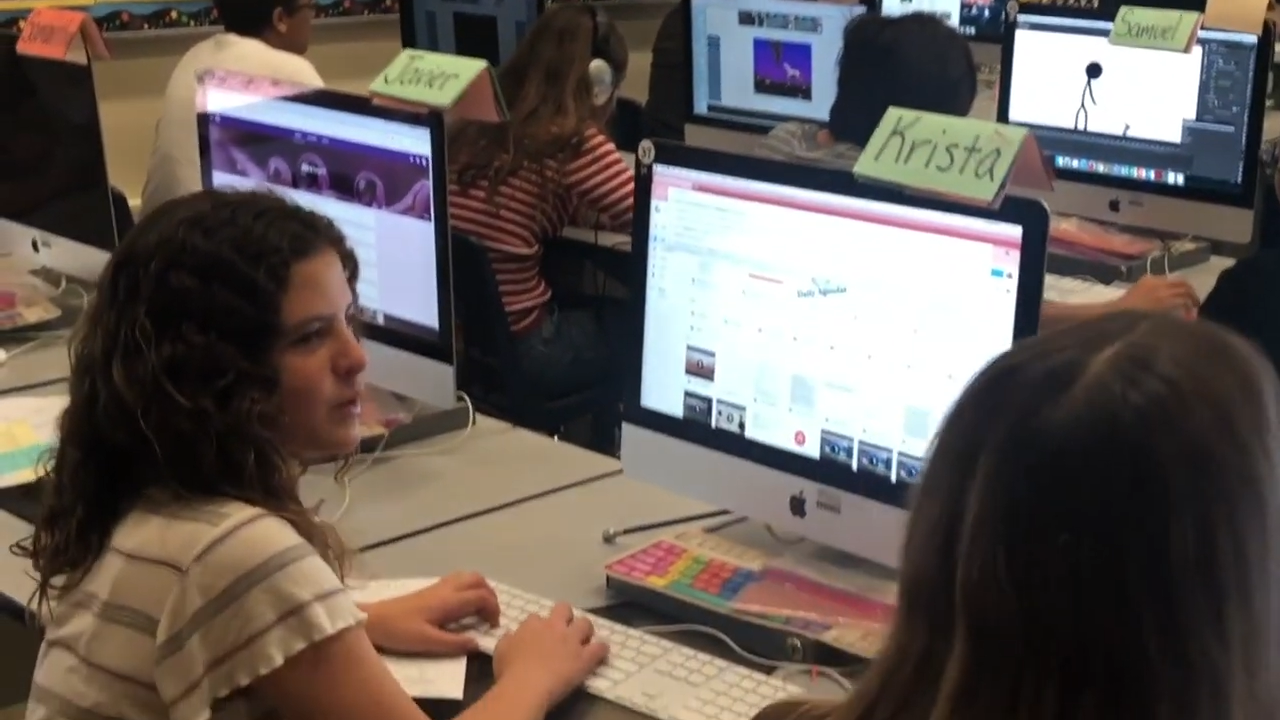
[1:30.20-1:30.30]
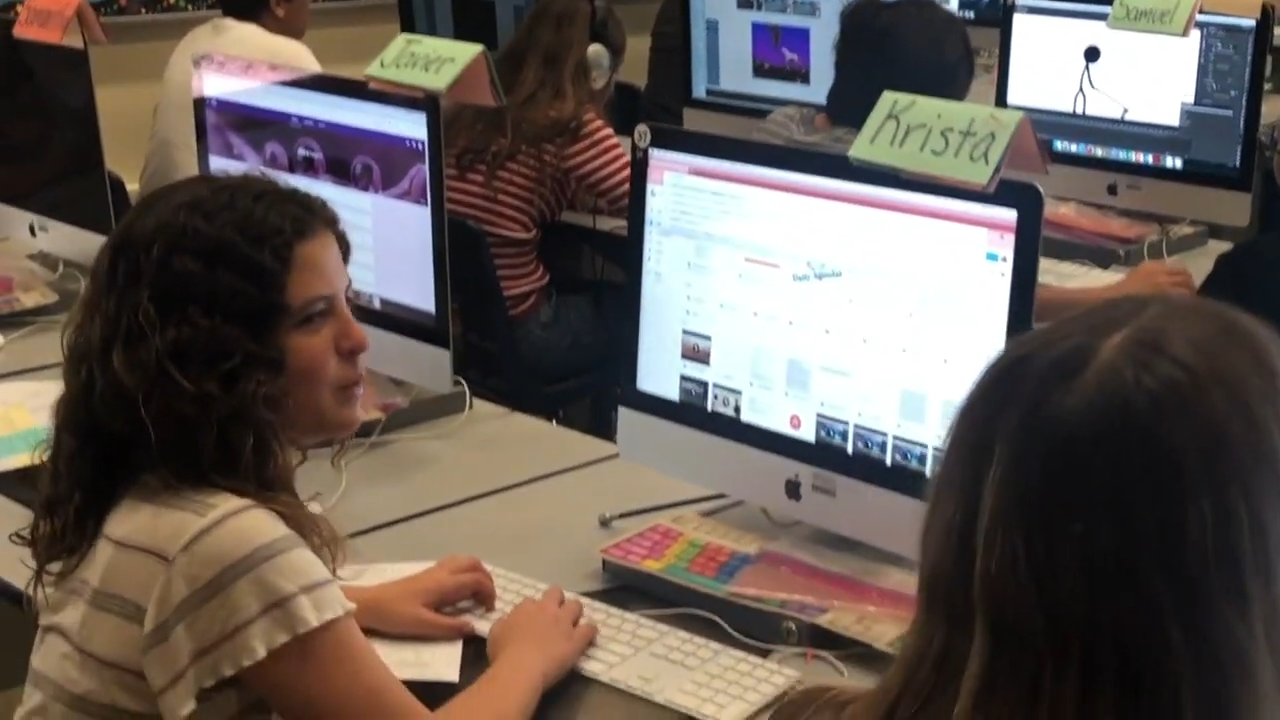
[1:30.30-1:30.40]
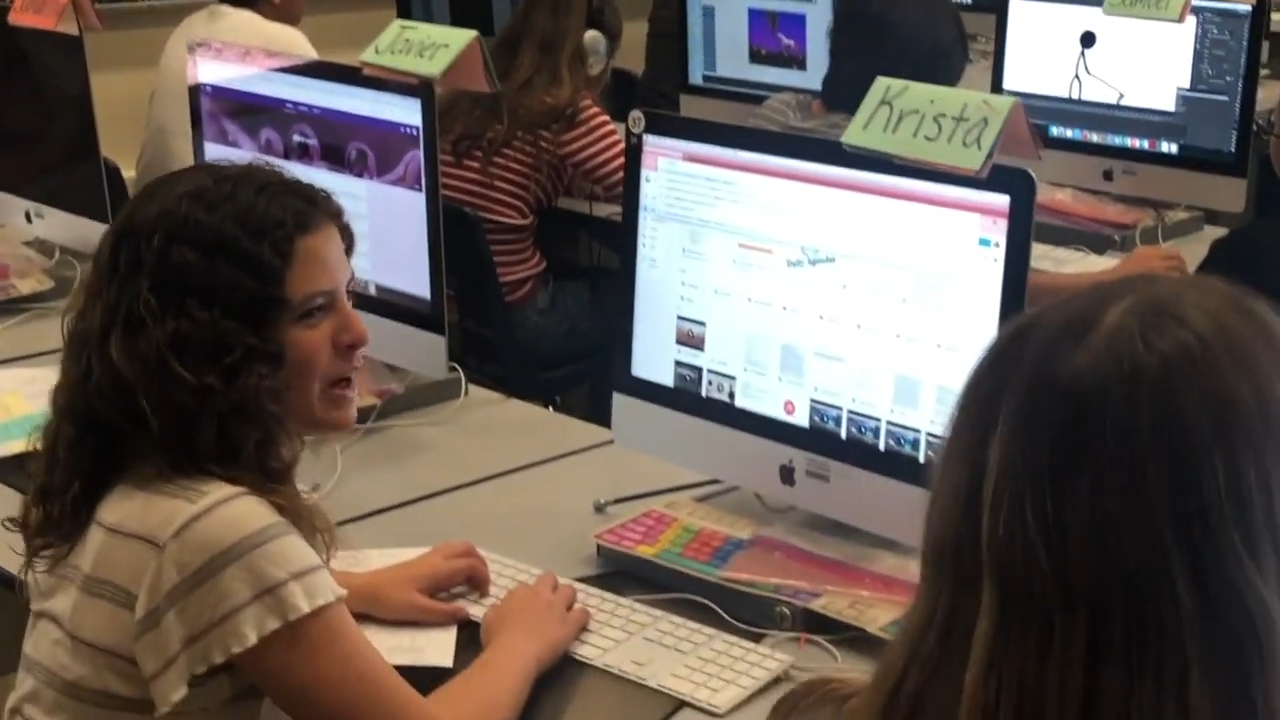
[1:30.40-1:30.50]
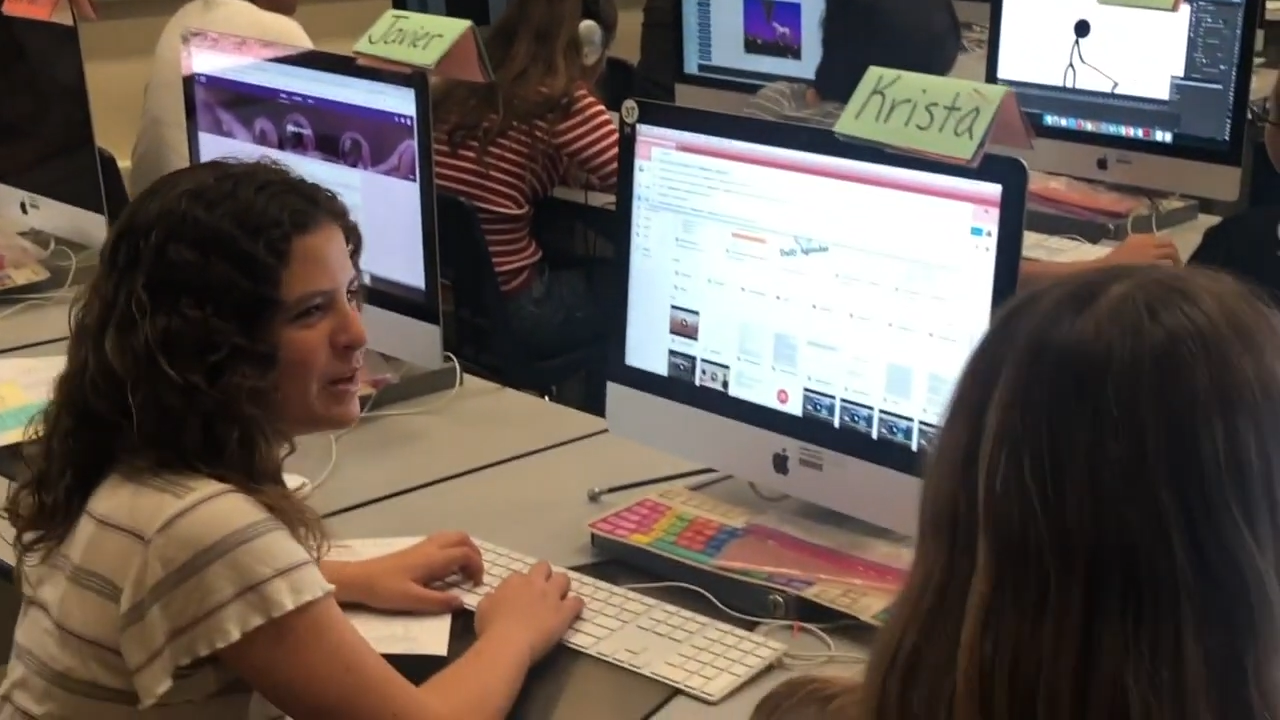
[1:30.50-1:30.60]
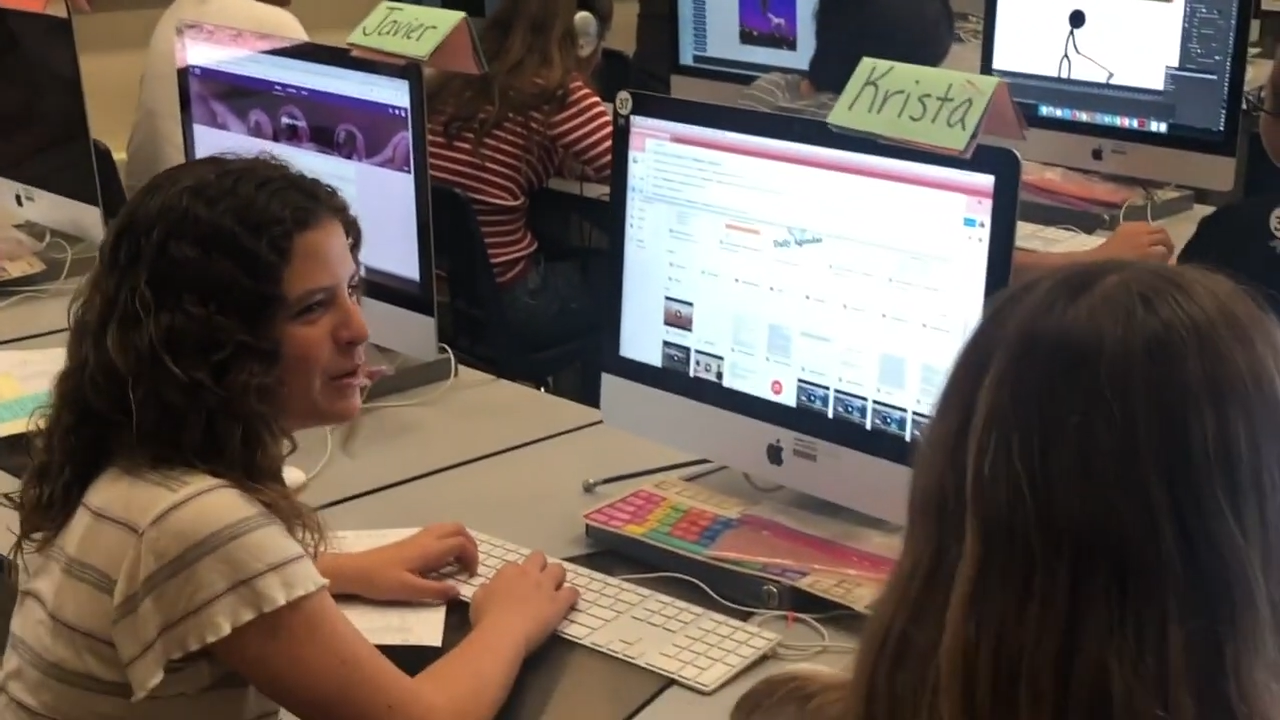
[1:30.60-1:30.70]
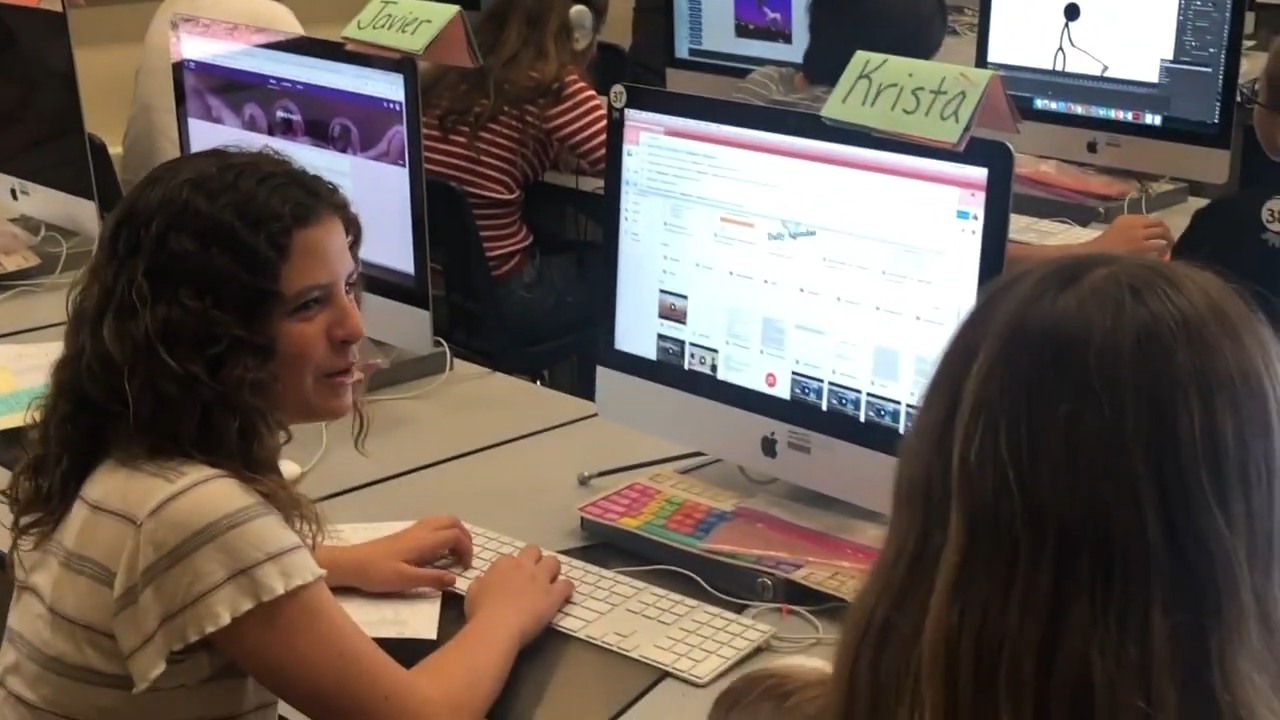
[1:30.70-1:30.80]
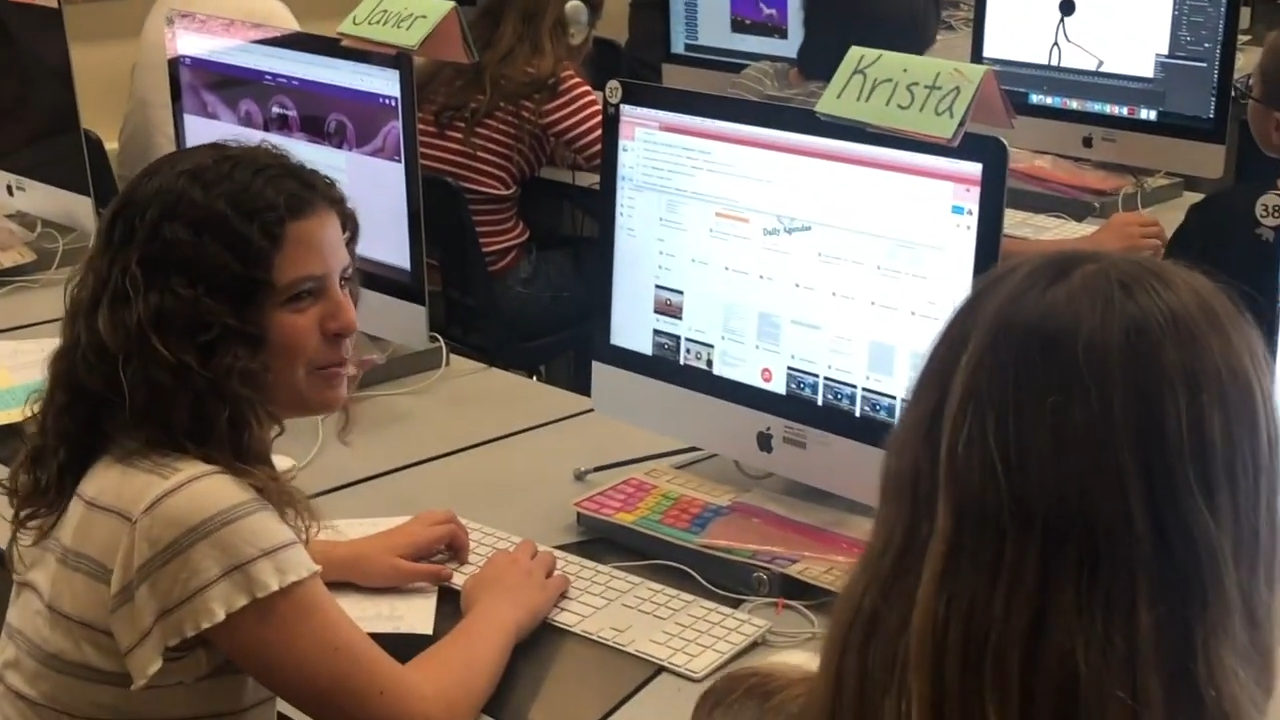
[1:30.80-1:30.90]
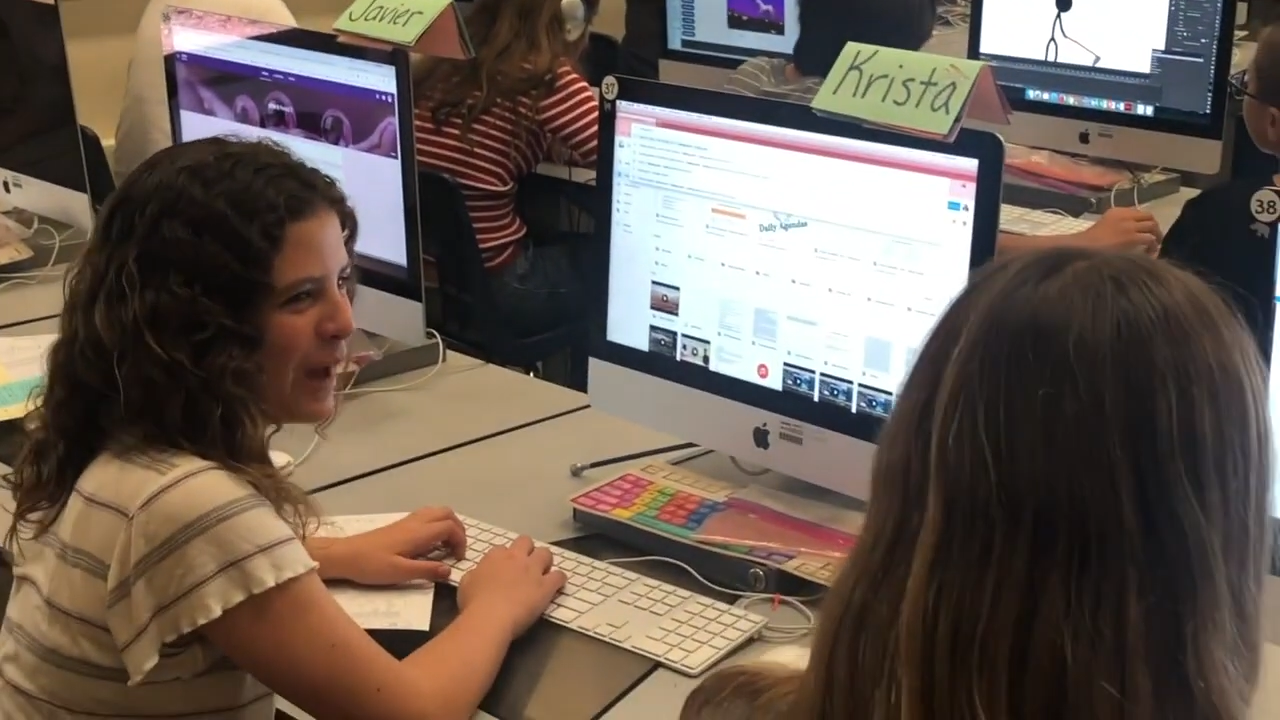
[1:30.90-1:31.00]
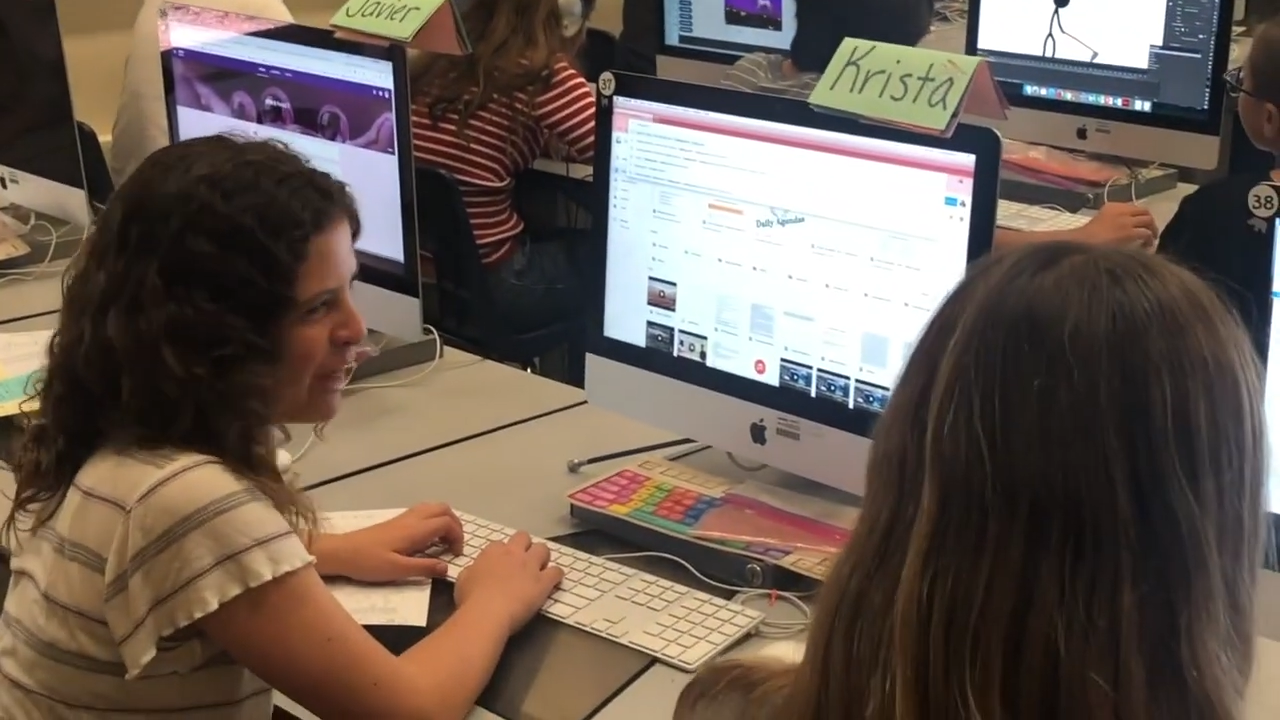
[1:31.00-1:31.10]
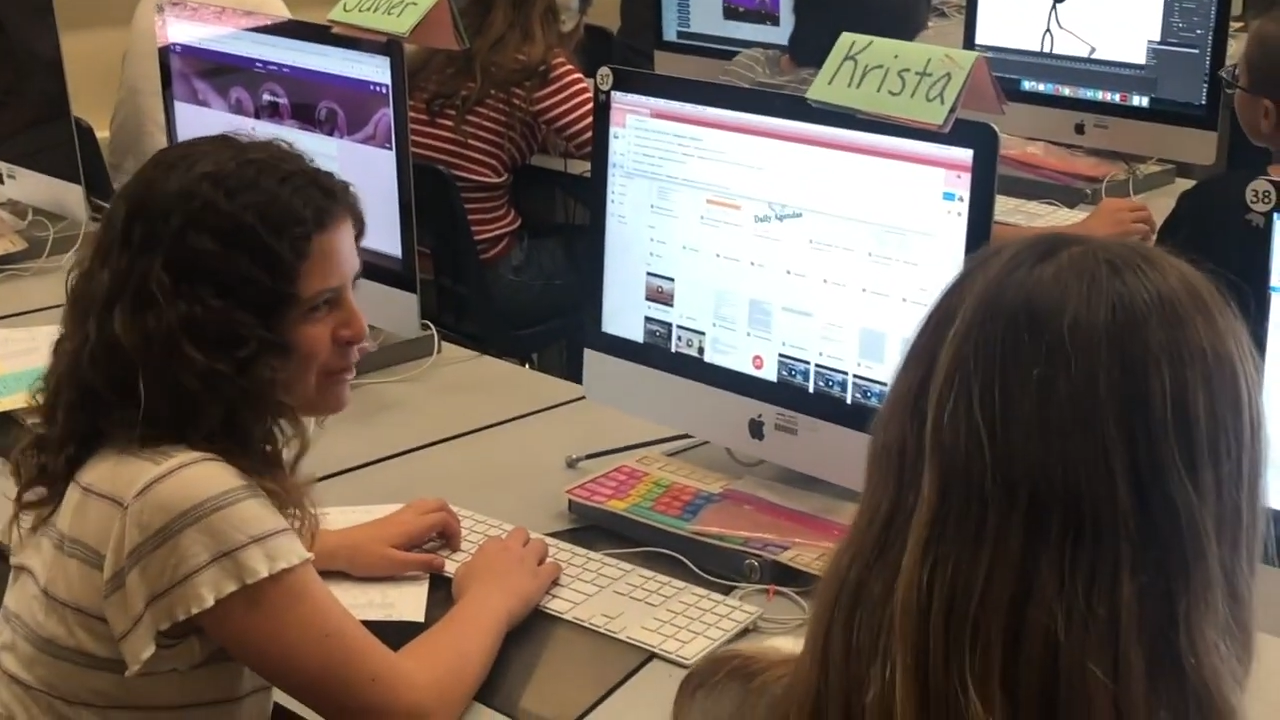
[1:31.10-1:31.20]
Why do you go to the
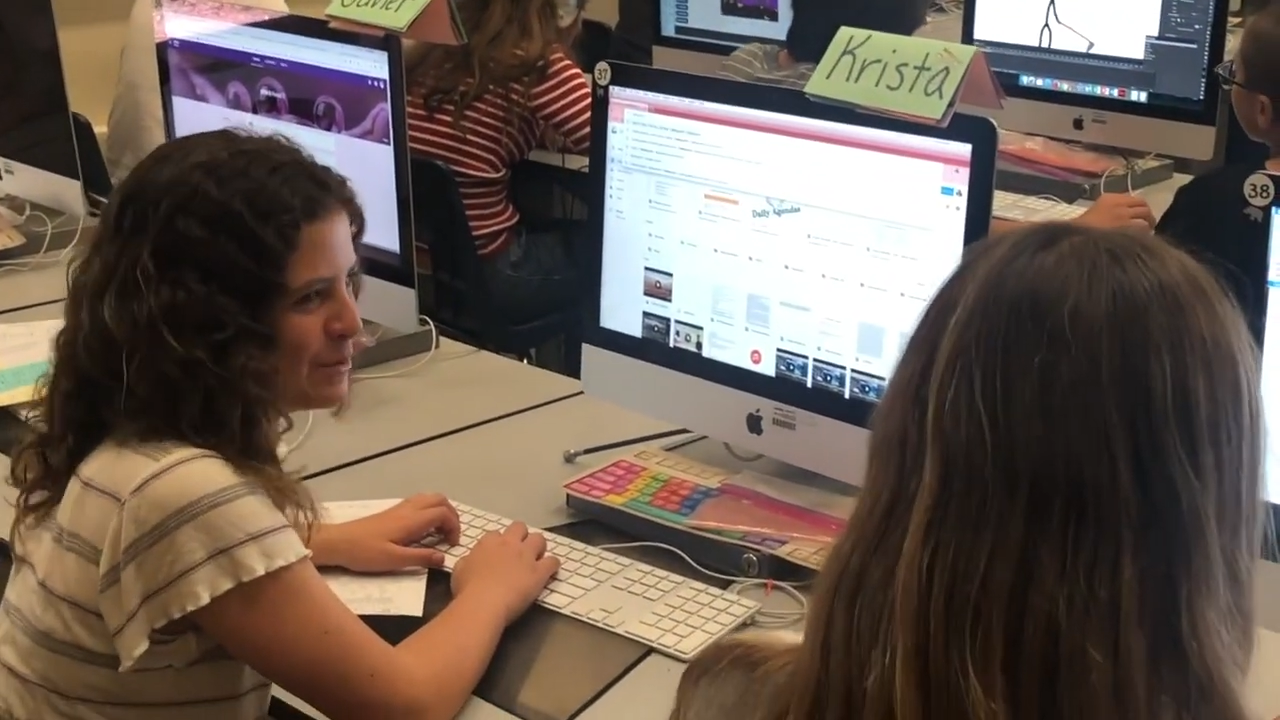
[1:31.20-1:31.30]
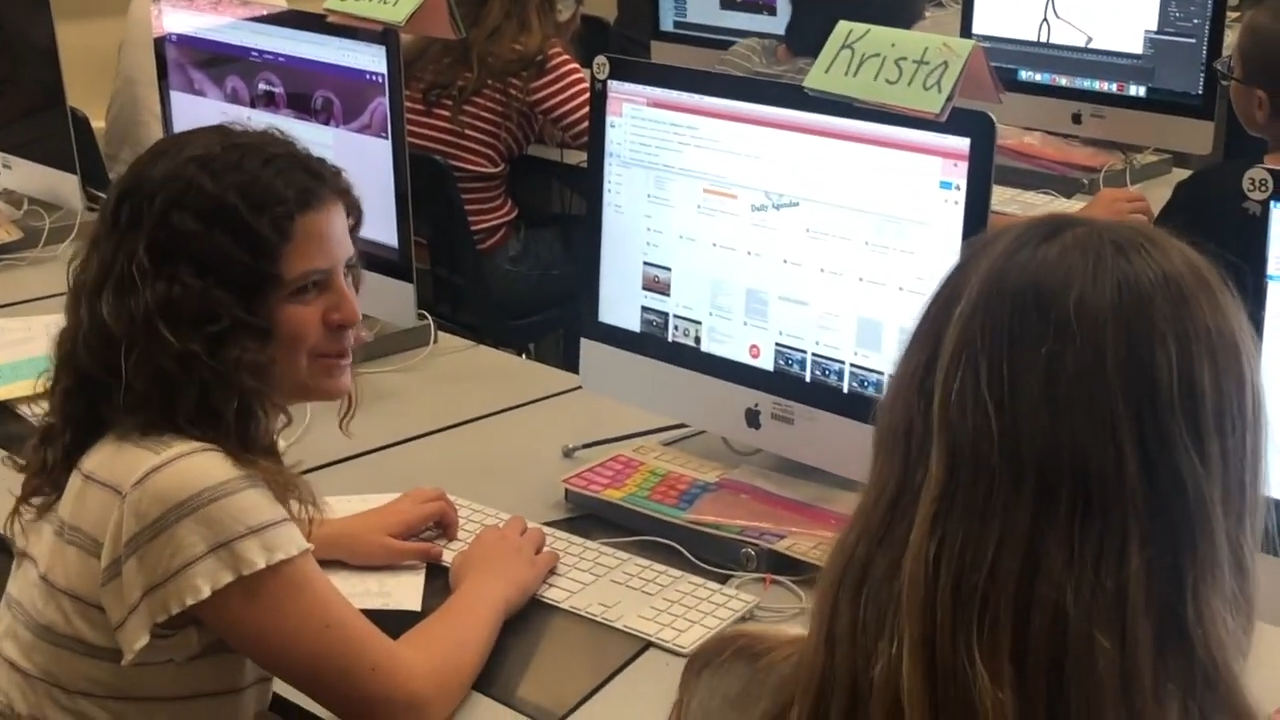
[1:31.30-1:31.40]
bathroom